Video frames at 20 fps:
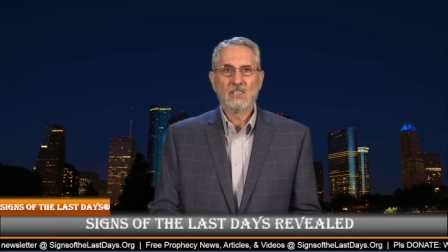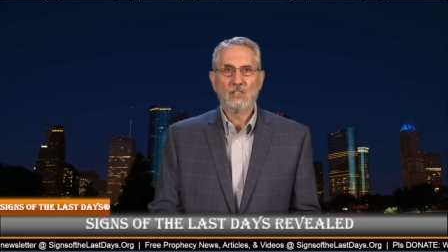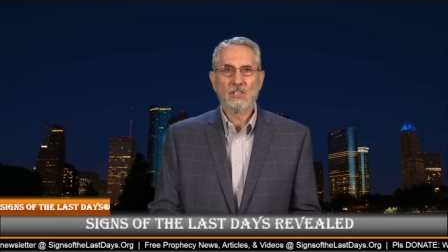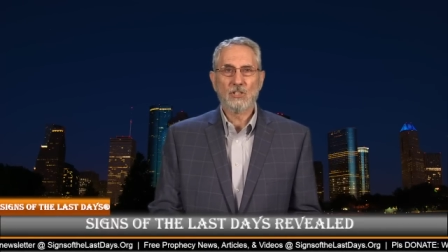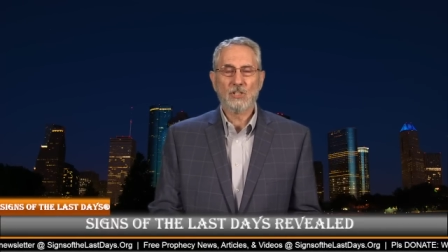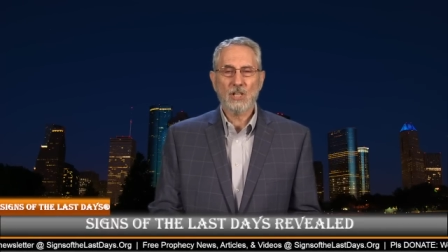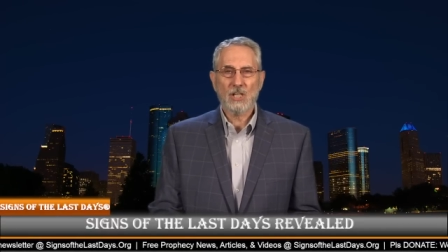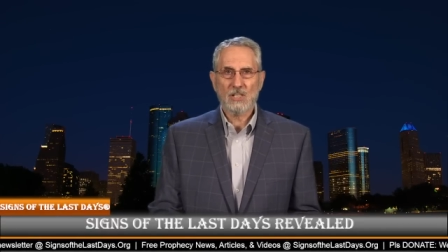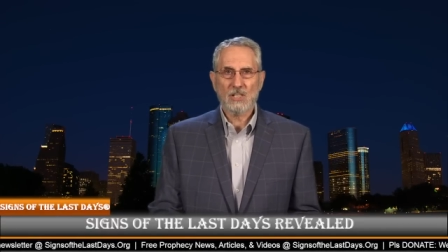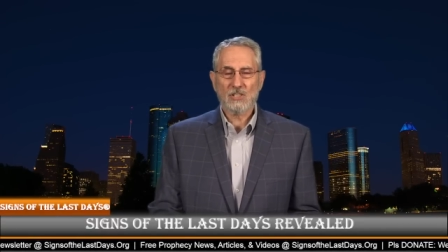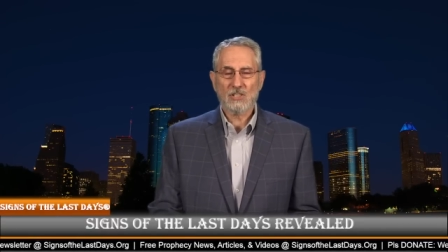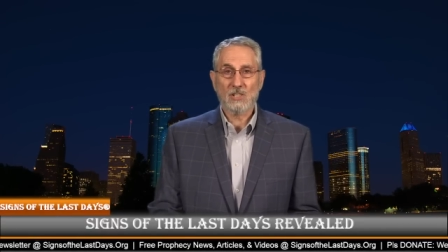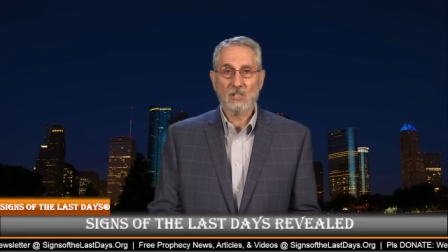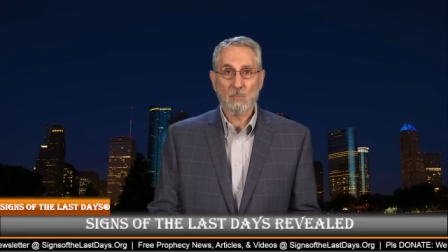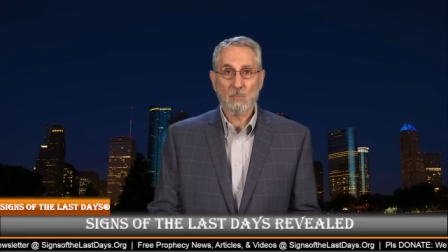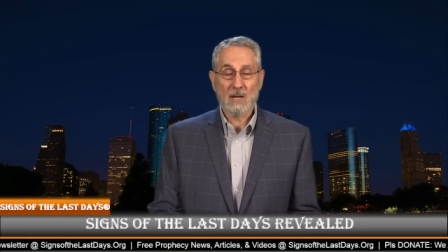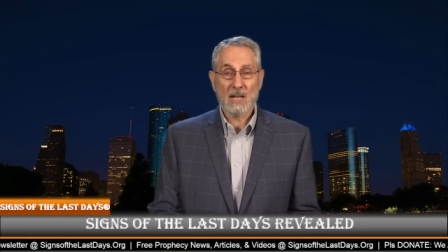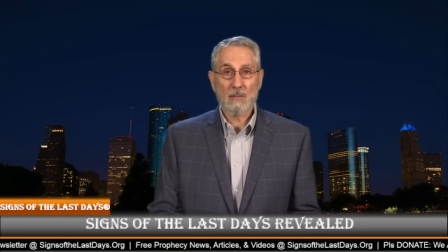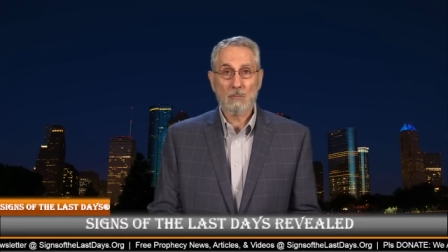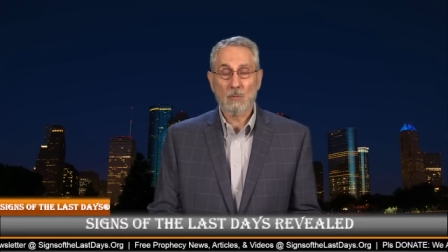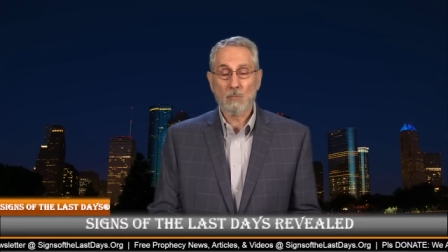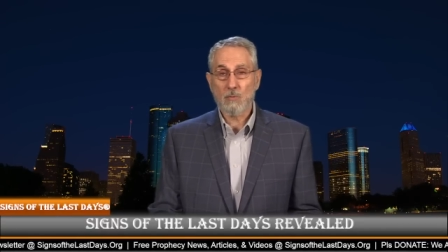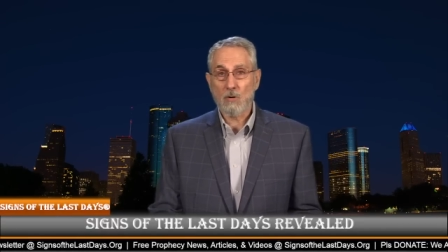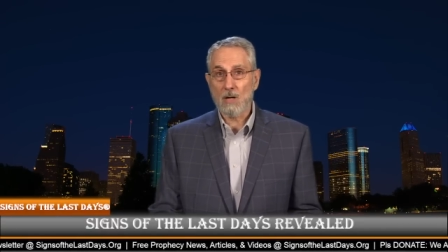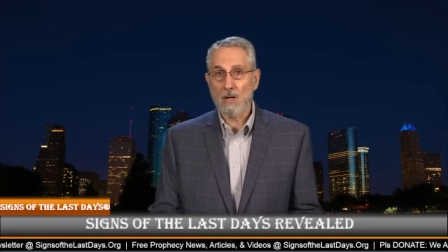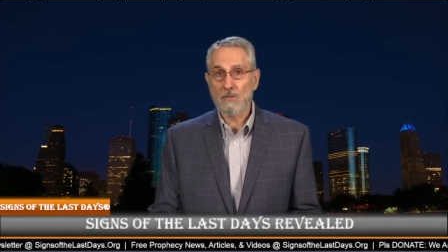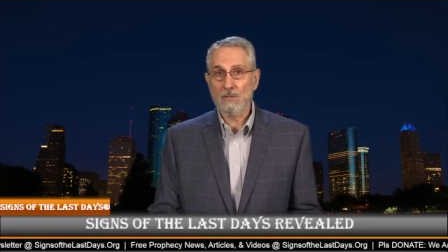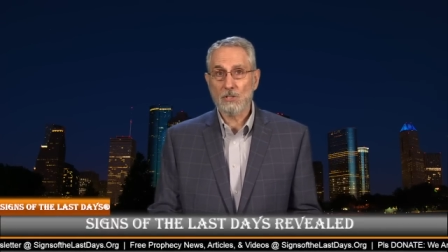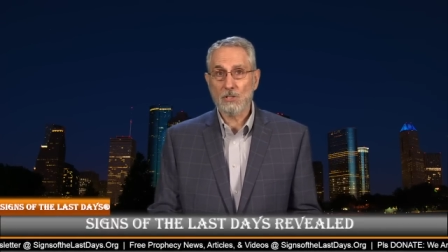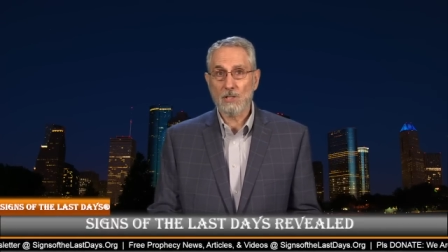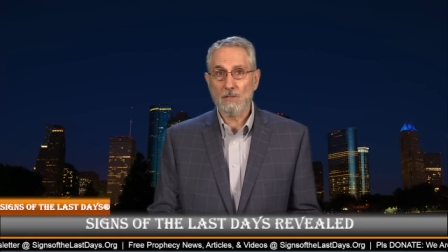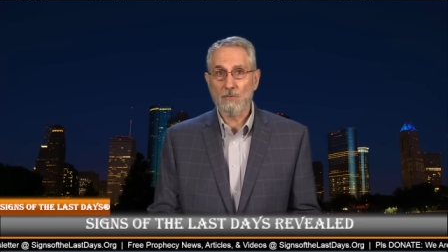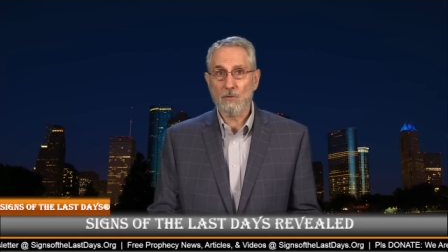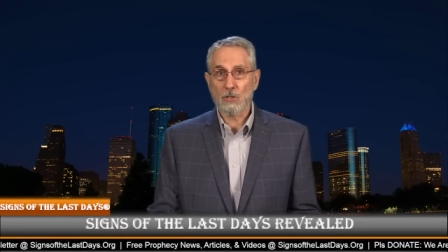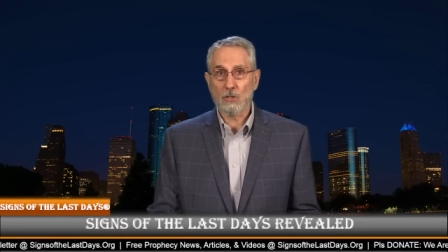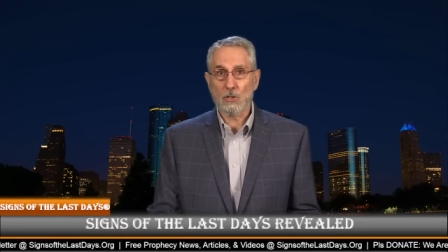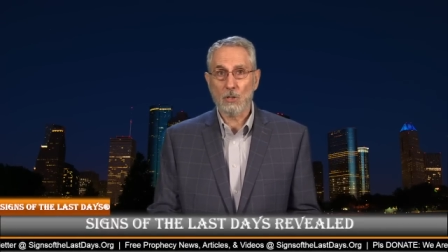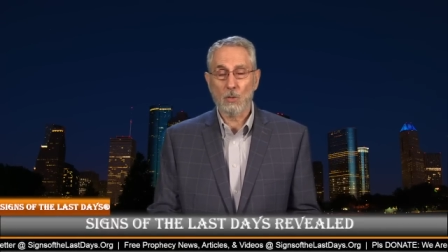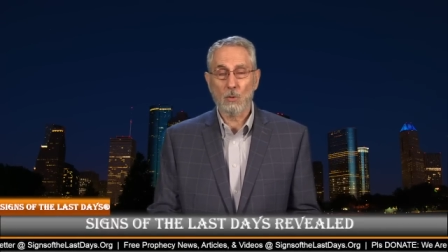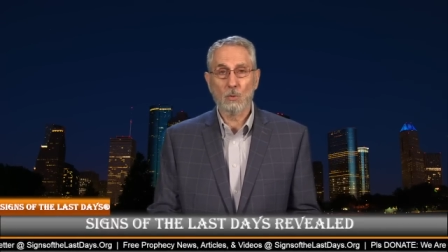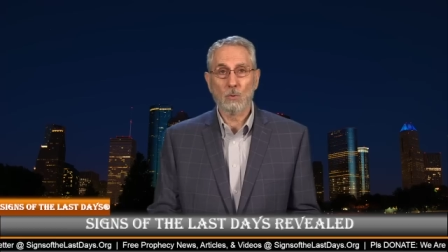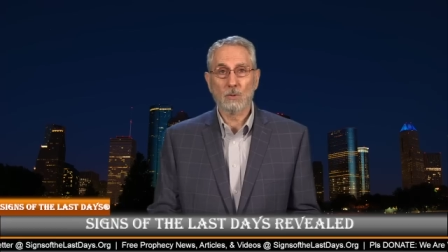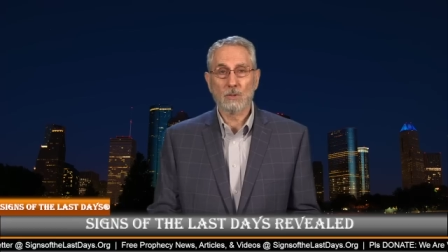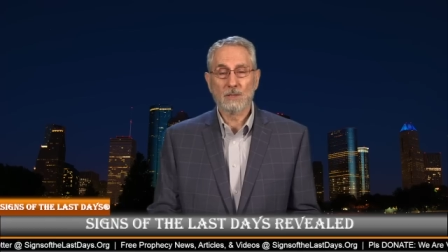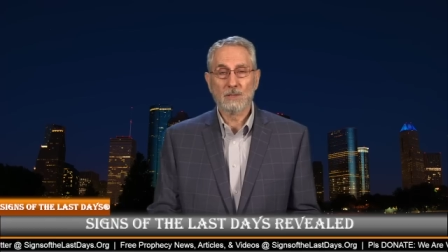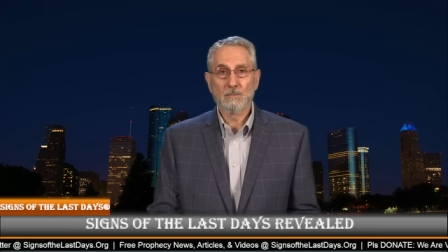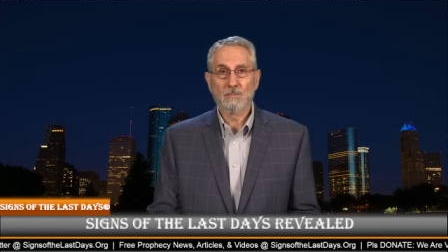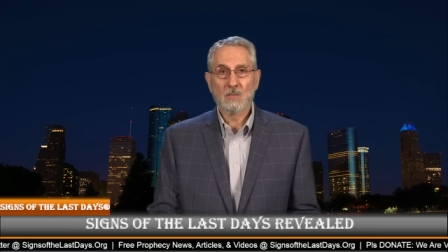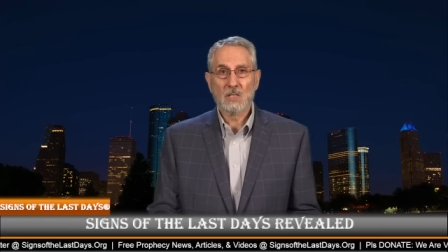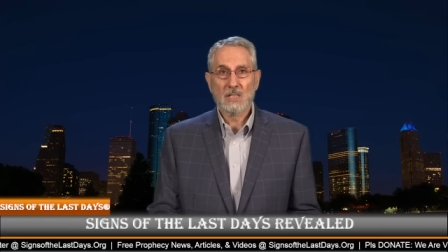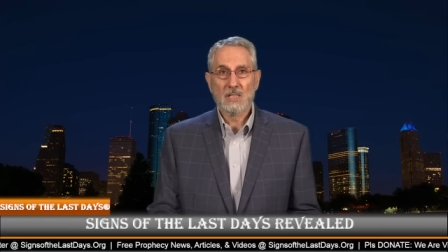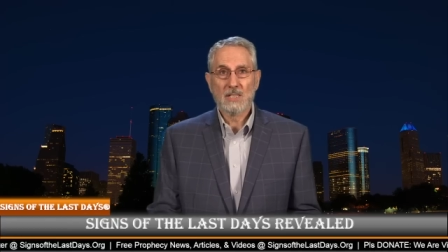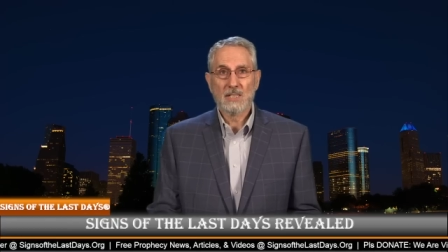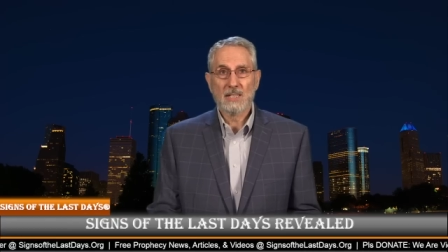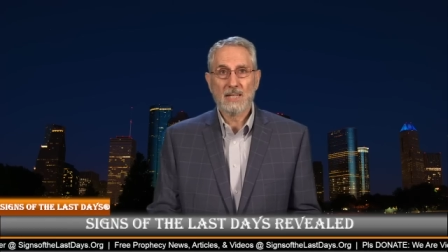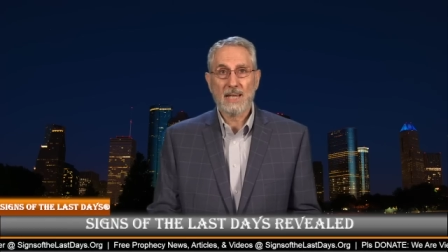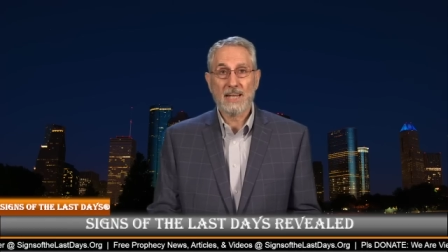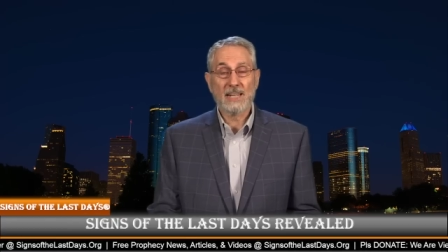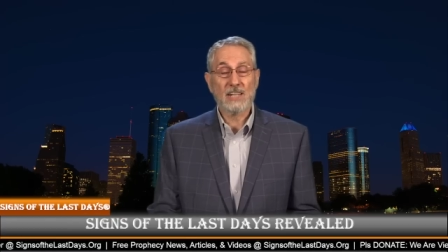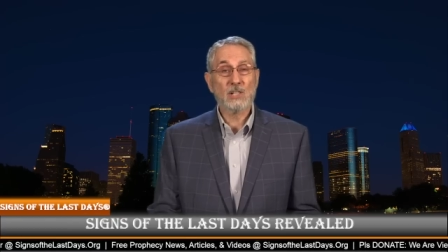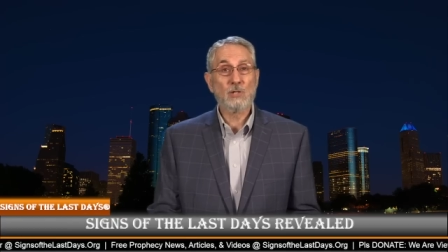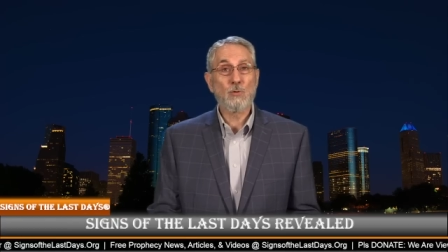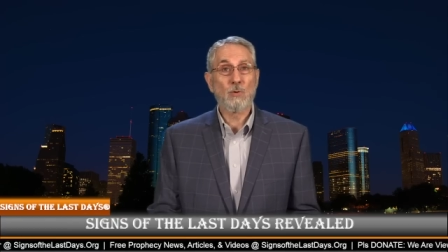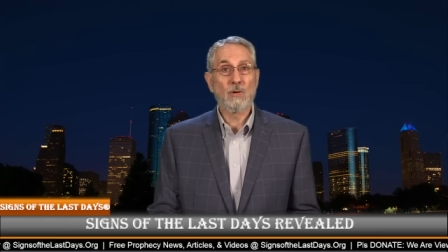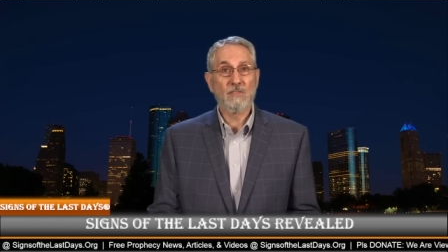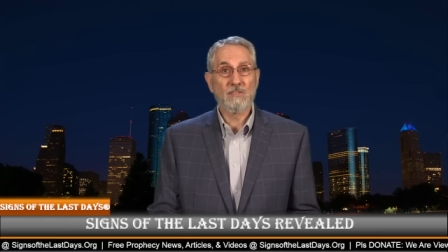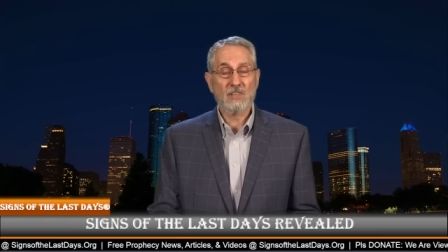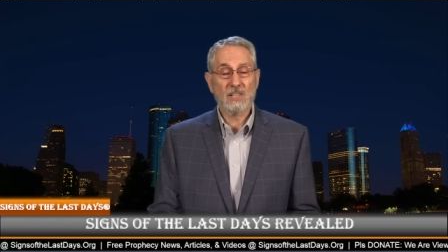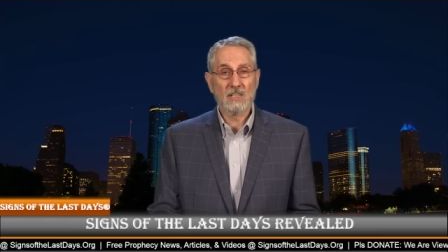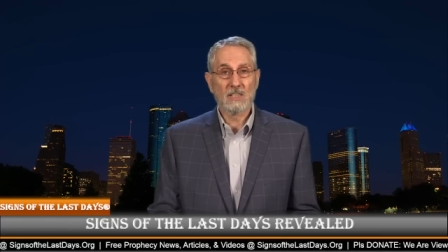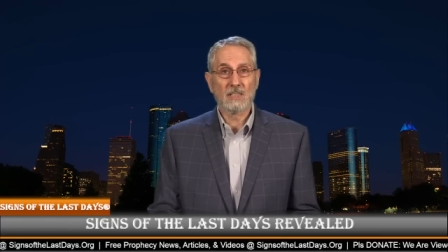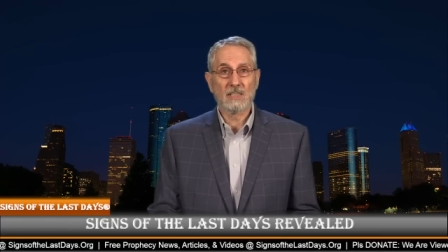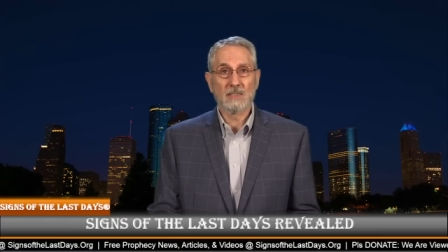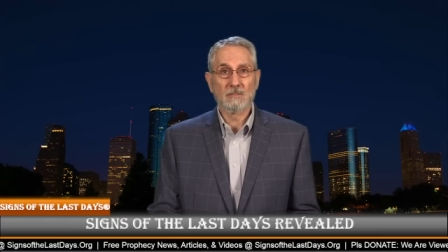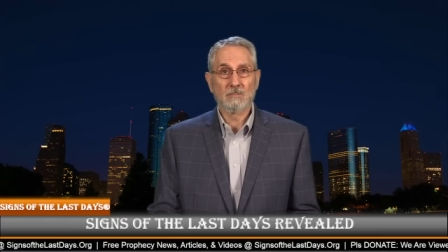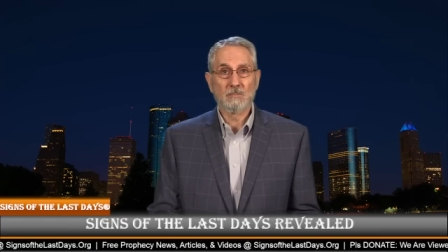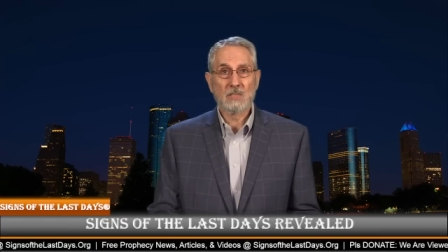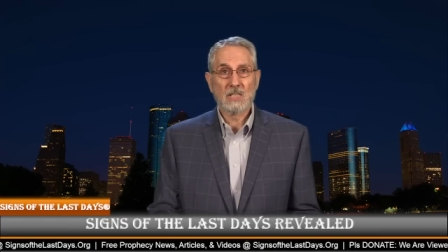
just as Bible prophecy foretold. And it's revealing